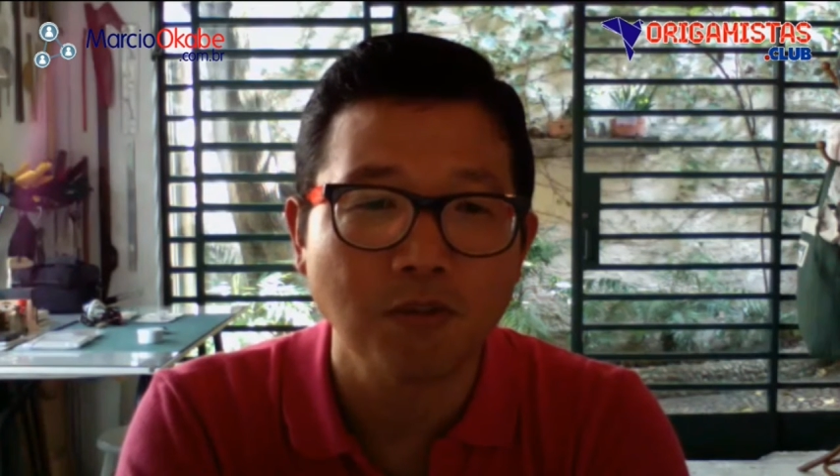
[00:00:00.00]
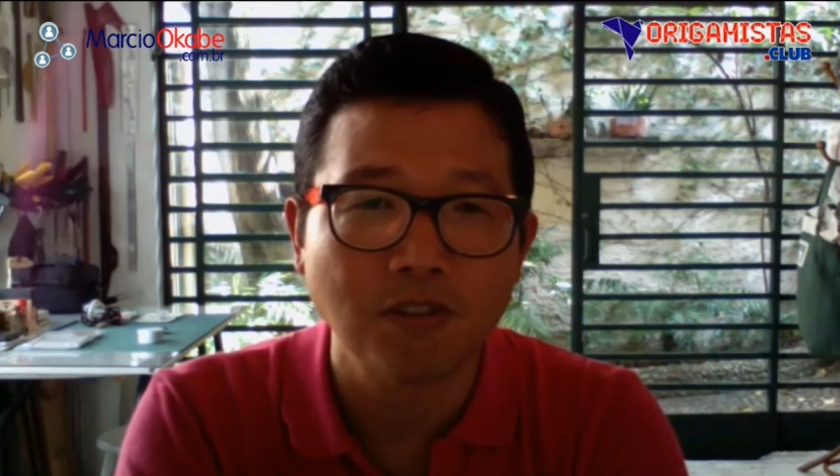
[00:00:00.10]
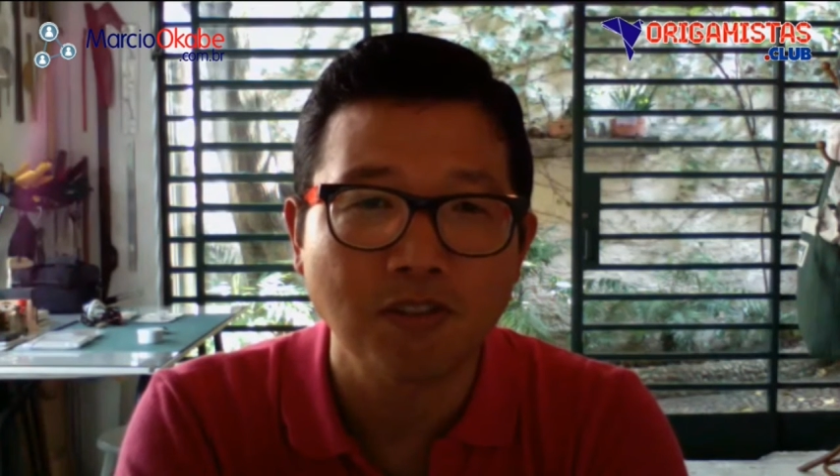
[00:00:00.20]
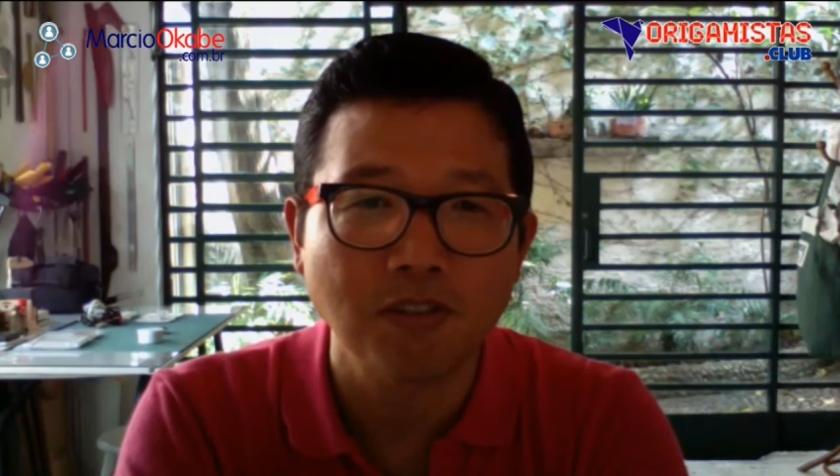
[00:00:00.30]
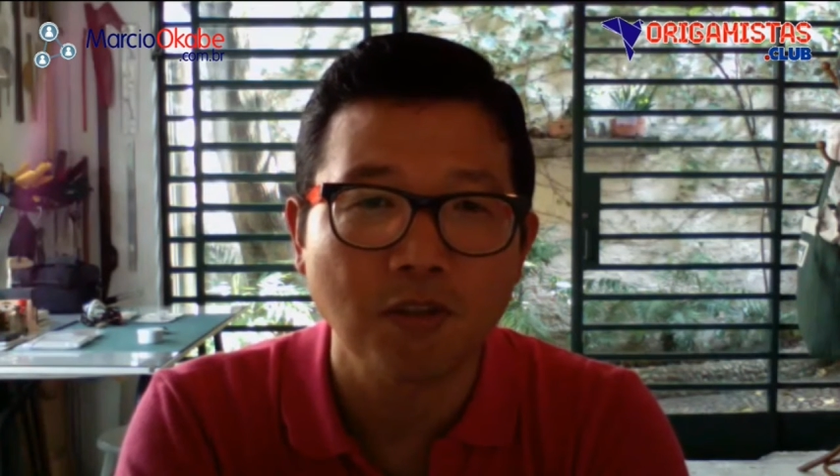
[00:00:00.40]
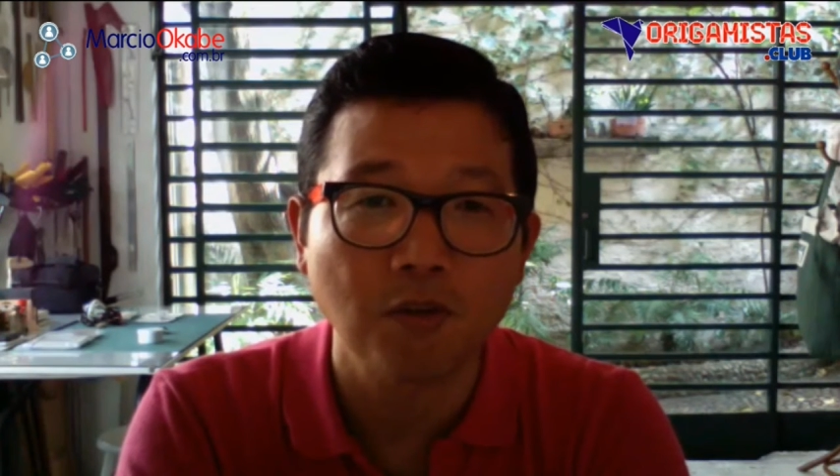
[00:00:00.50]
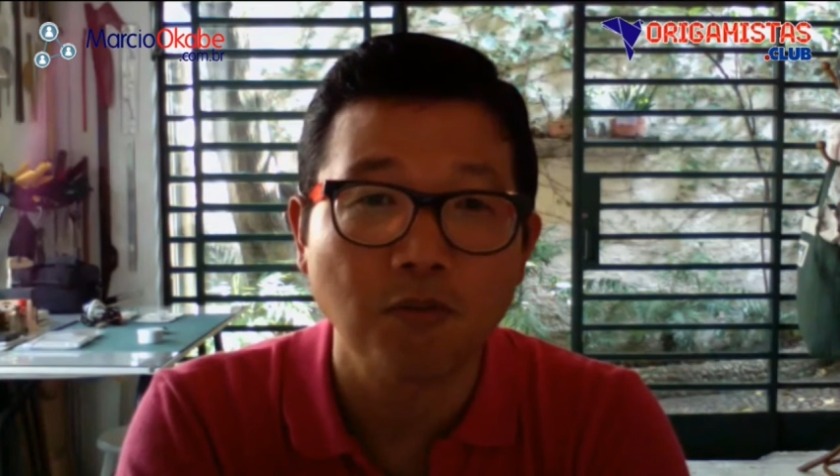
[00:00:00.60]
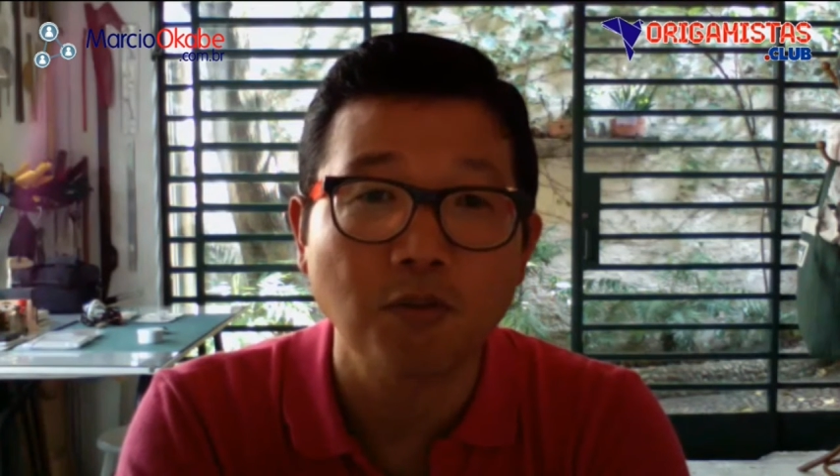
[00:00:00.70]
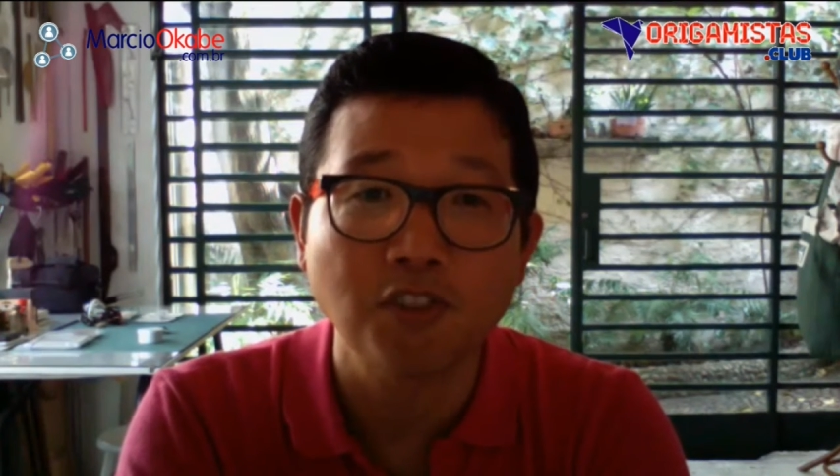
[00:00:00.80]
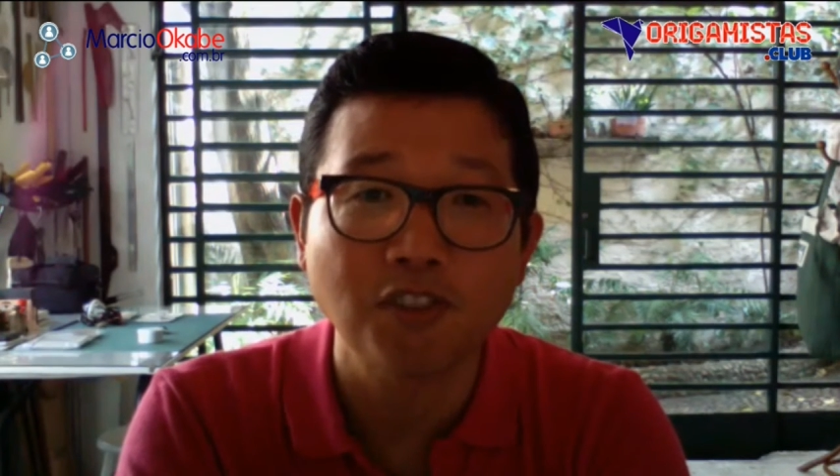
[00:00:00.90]
It's your
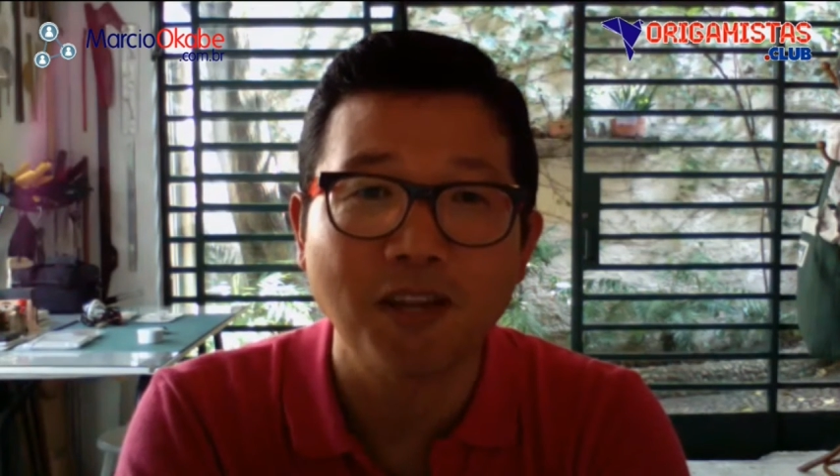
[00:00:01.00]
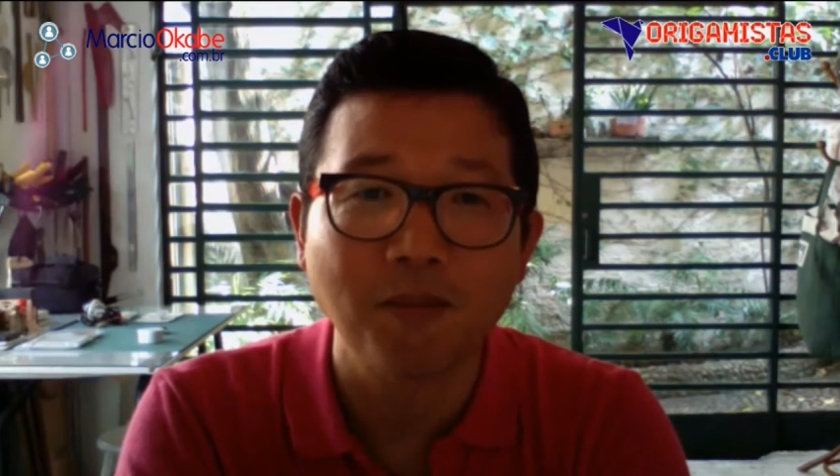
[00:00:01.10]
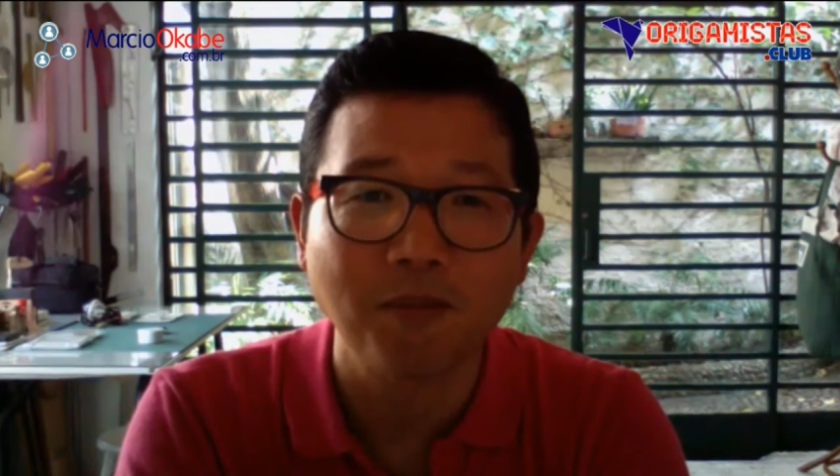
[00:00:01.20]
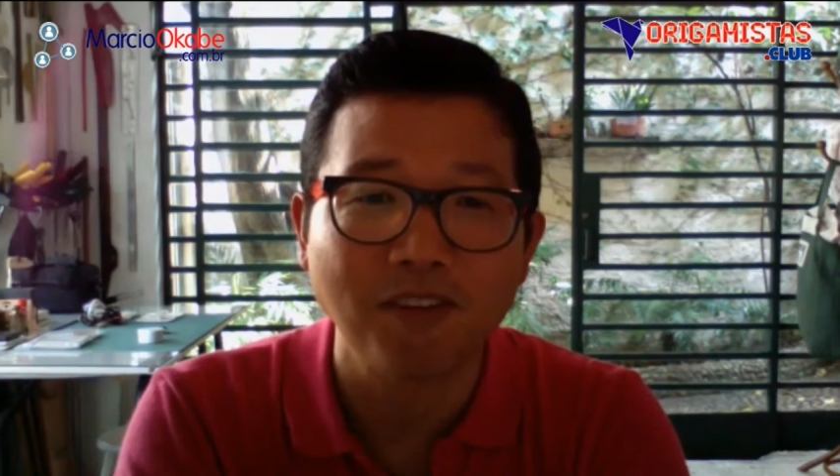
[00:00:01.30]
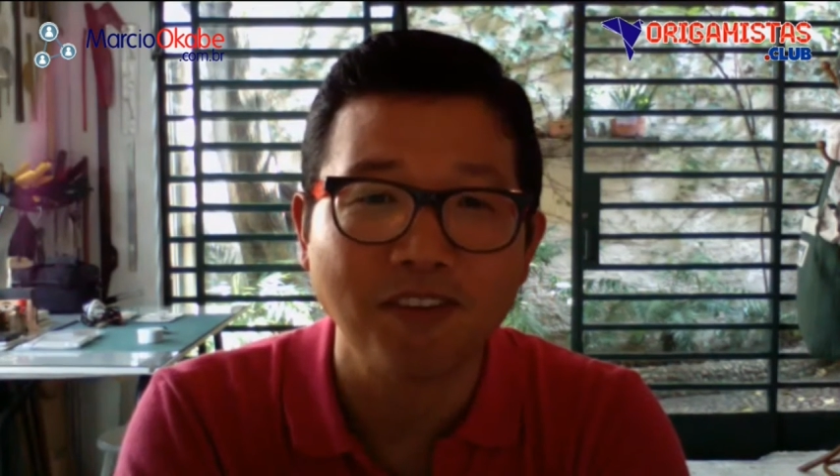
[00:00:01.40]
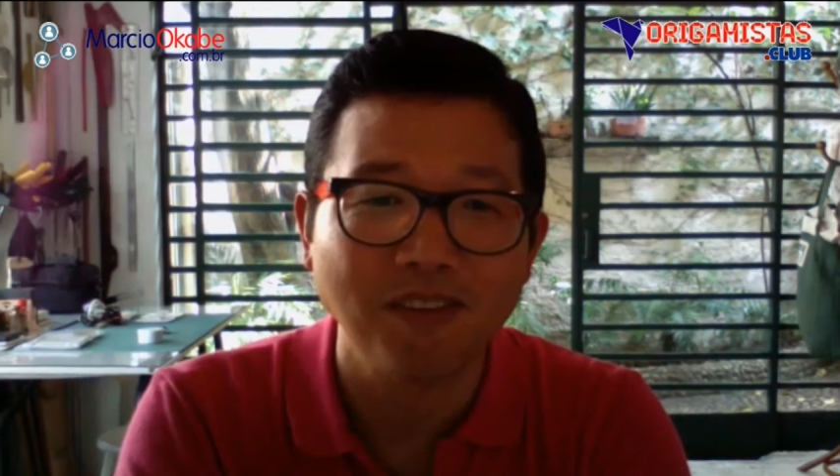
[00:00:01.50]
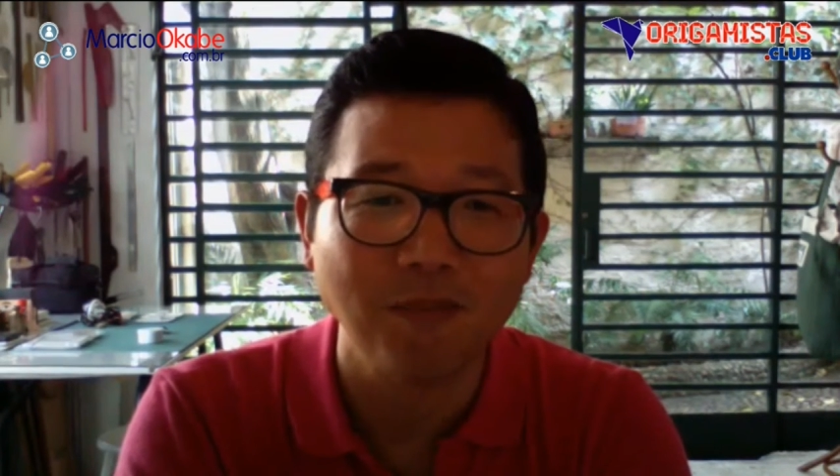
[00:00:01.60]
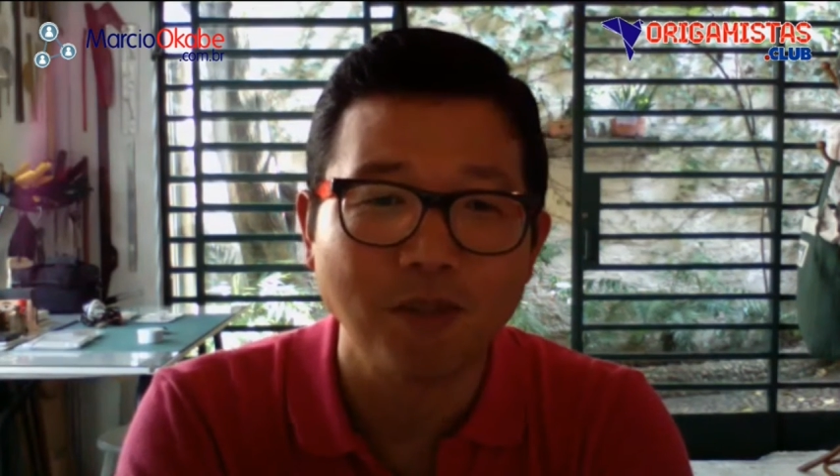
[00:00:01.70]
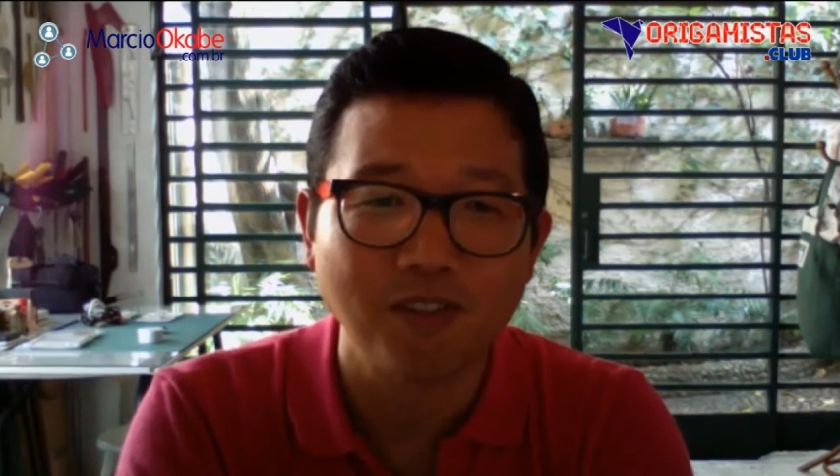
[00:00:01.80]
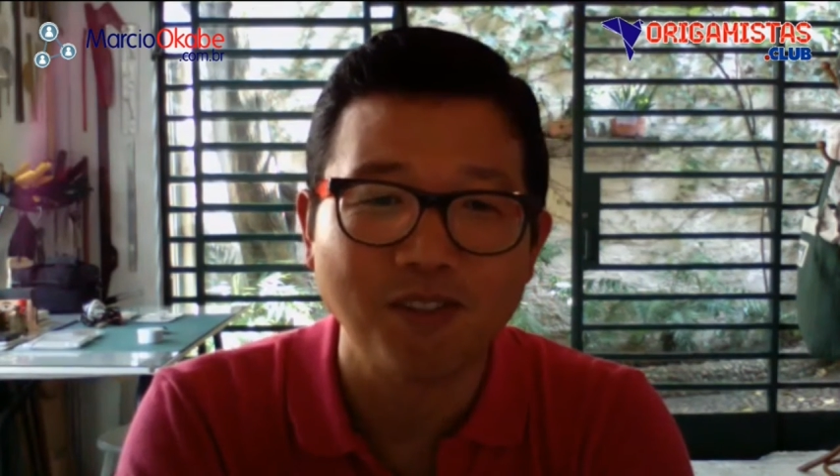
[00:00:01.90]
first time in
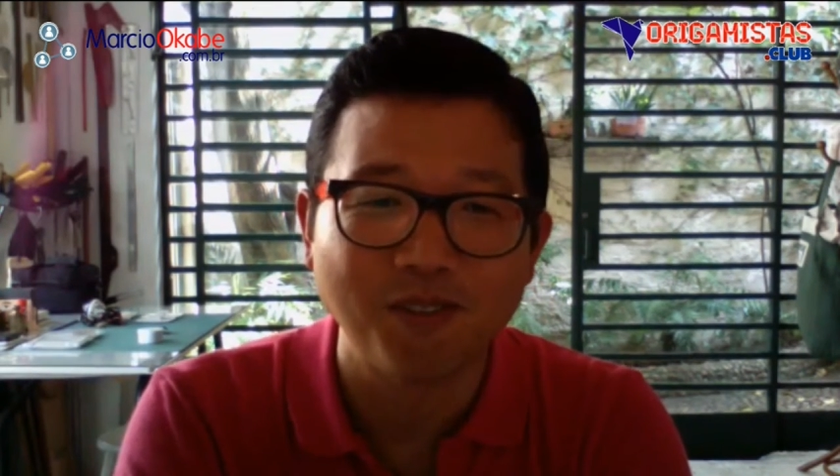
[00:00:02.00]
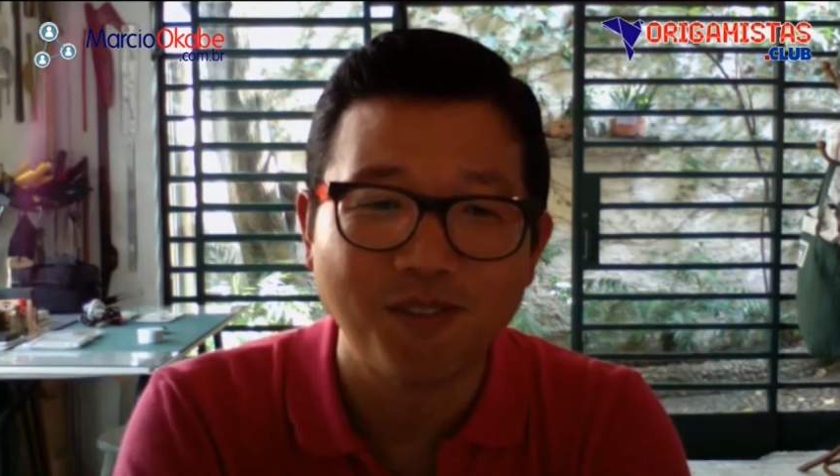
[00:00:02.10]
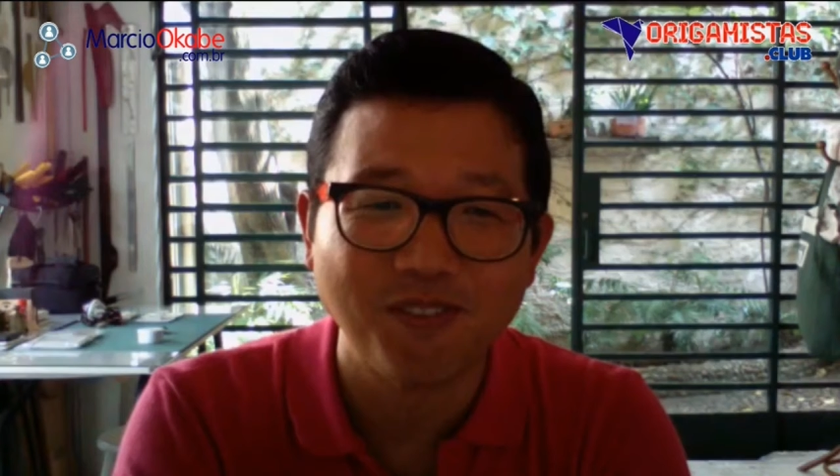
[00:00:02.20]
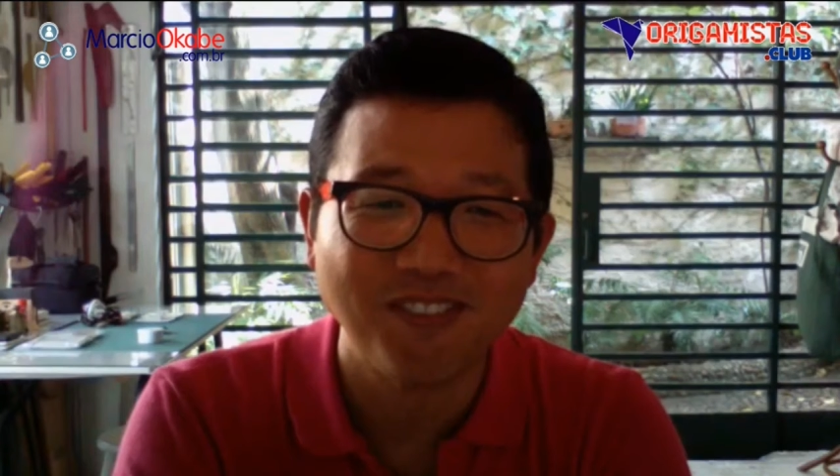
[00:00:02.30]
Brazil.